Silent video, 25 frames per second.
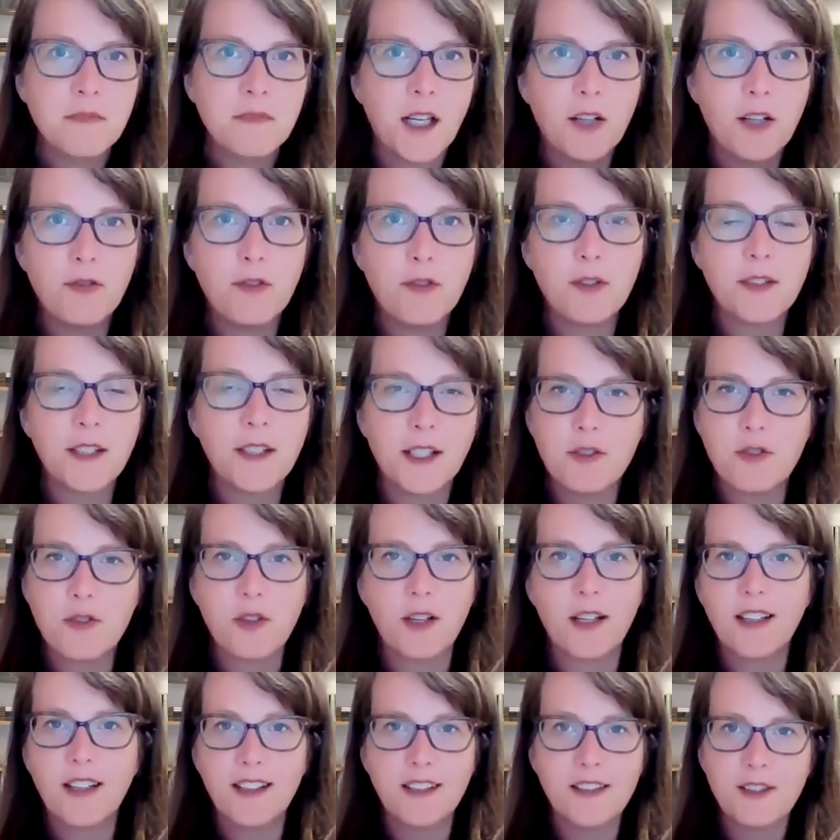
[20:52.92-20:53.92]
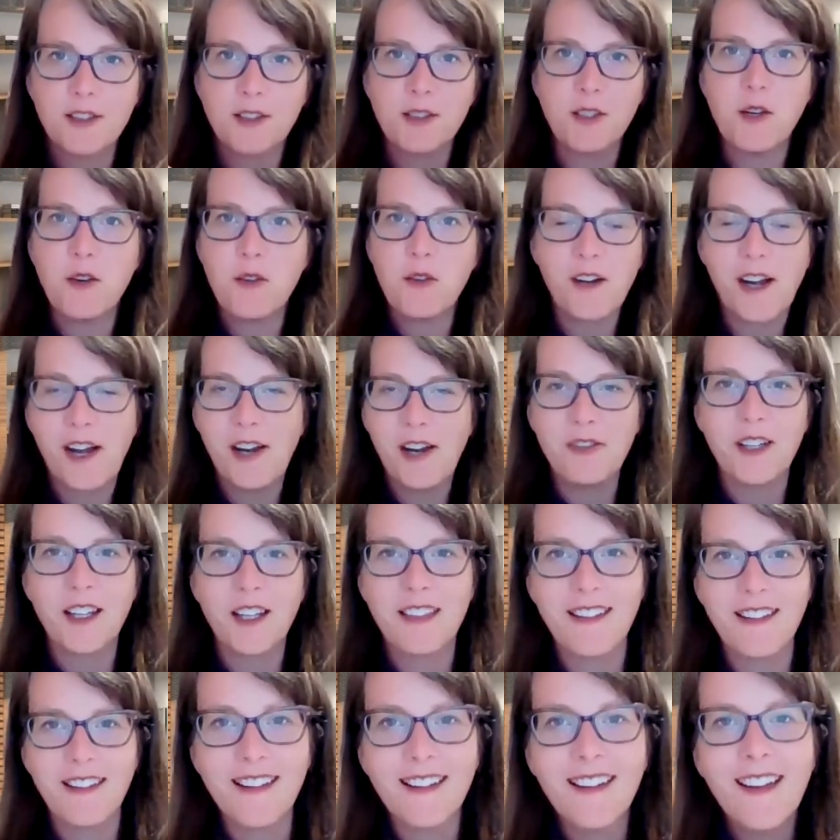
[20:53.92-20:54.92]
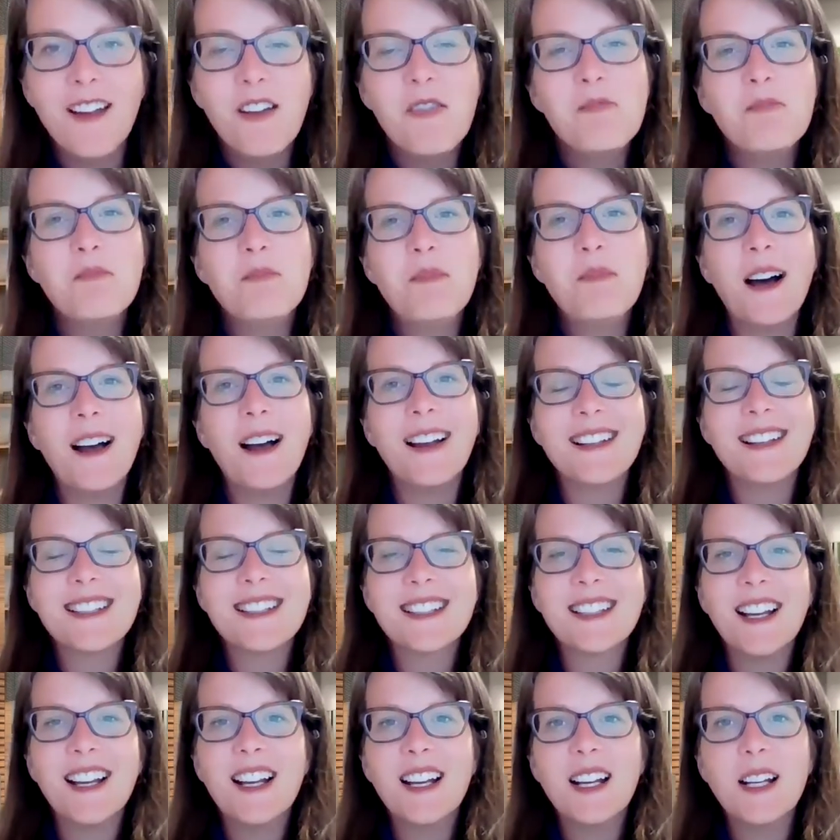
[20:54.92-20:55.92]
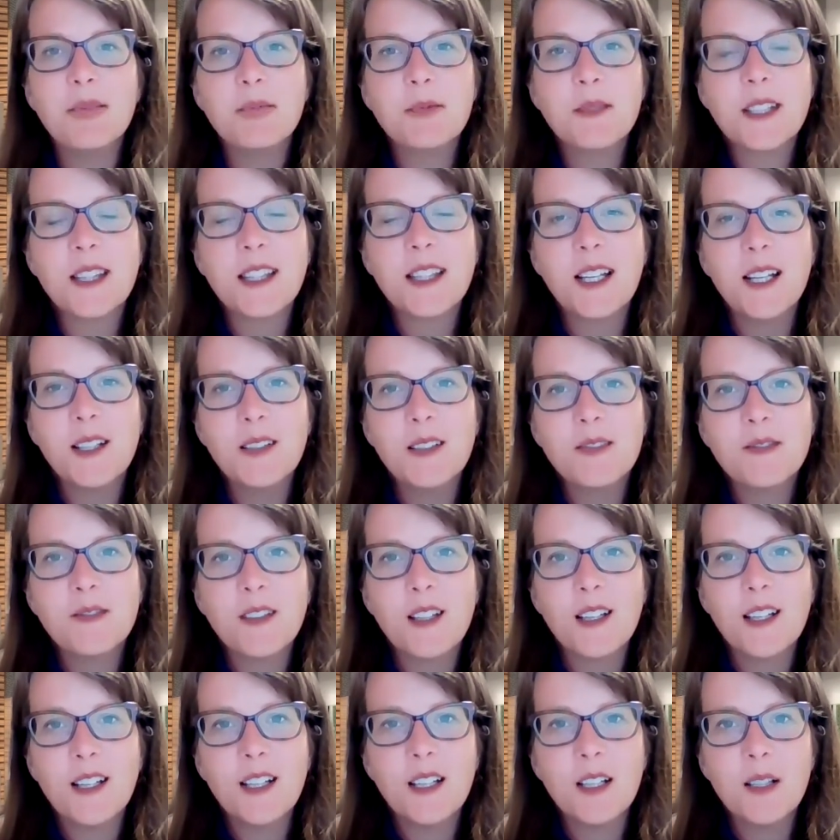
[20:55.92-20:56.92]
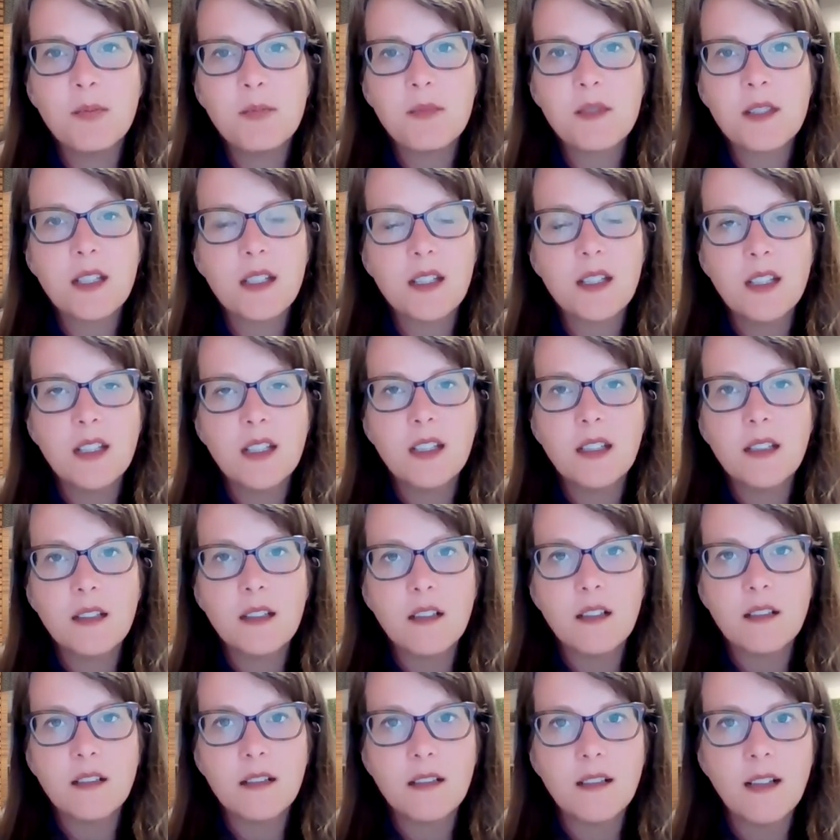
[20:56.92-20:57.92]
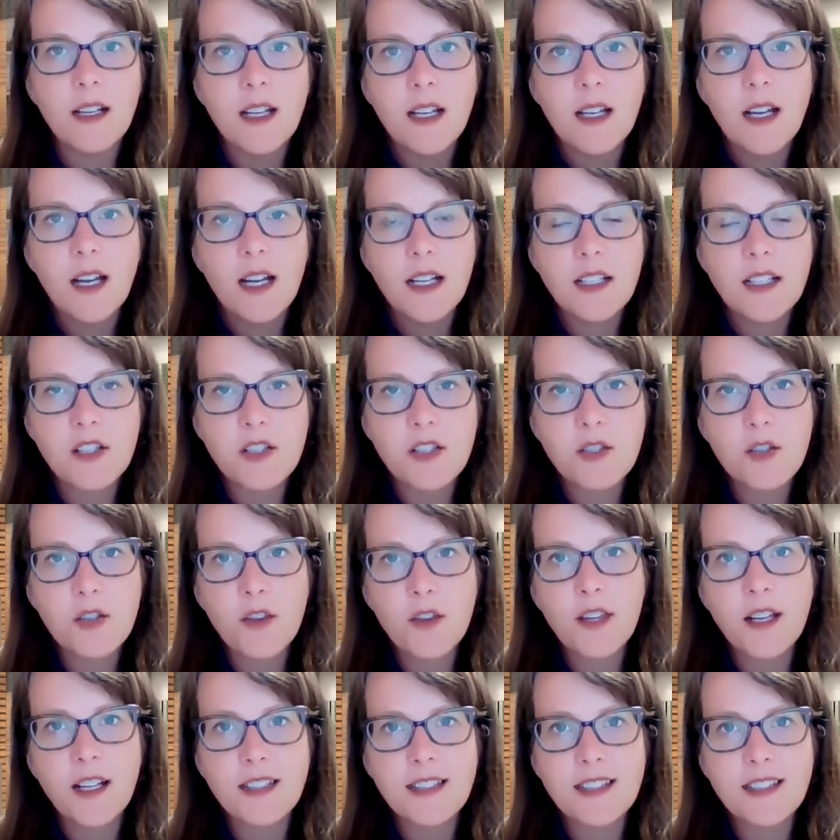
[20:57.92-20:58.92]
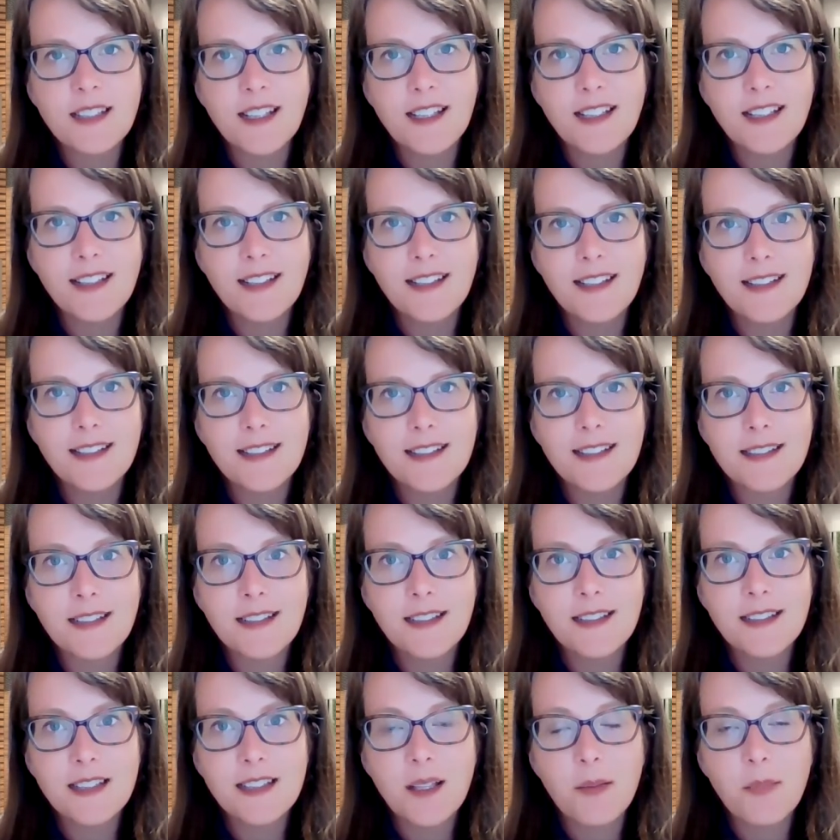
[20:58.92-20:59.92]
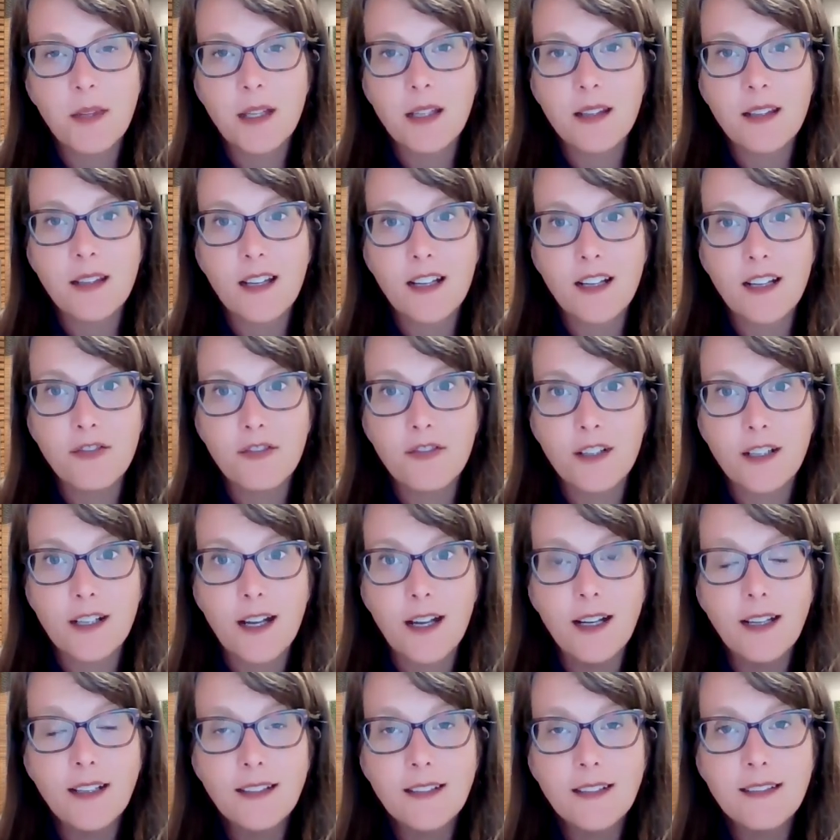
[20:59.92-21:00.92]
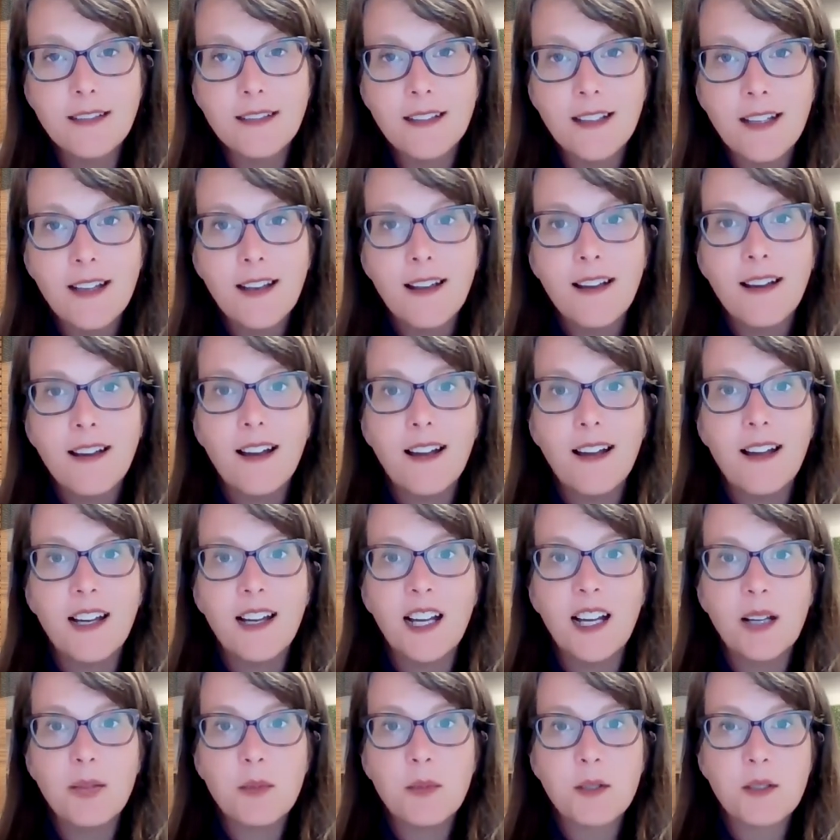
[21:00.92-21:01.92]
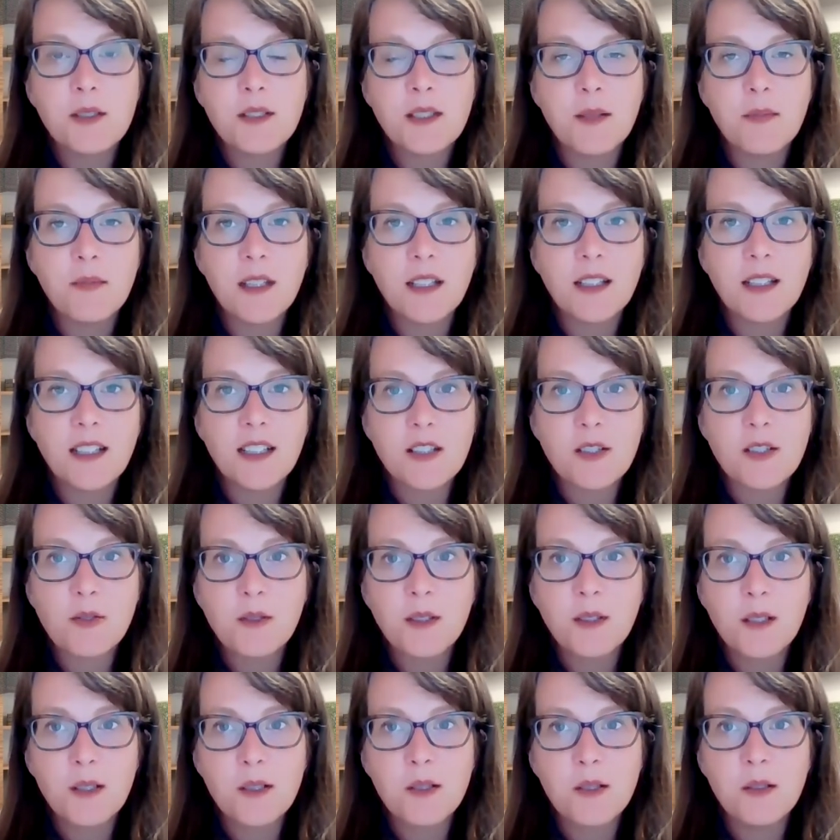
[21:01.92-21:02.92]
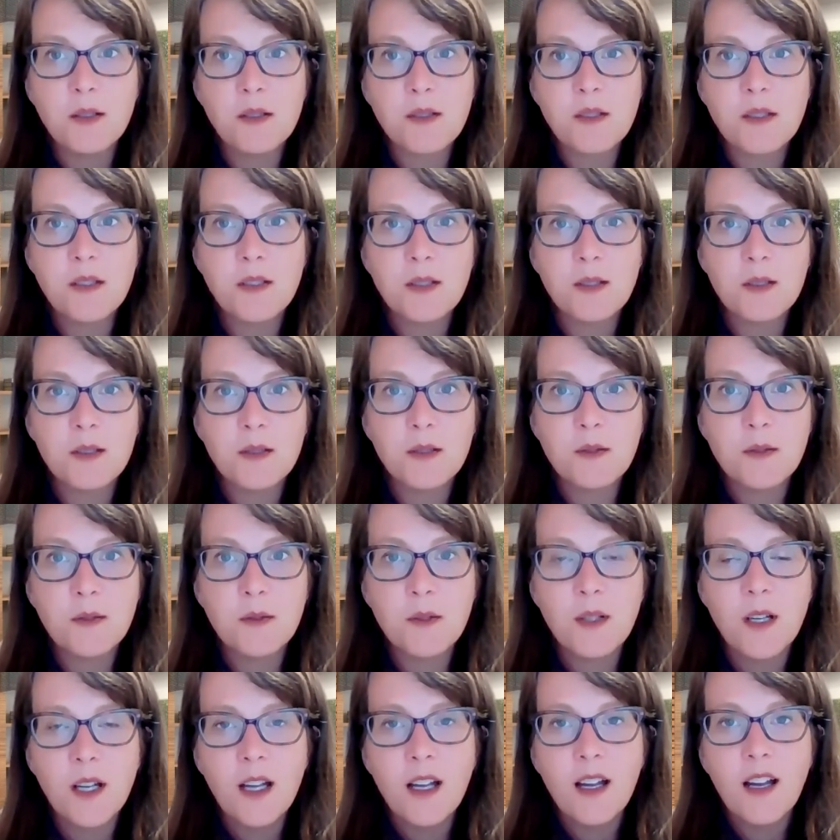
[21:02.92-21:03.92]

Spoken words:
a full day training to go over everything, but would love to hear additional thoughts and ideas on something that I forgot, or something that's critical to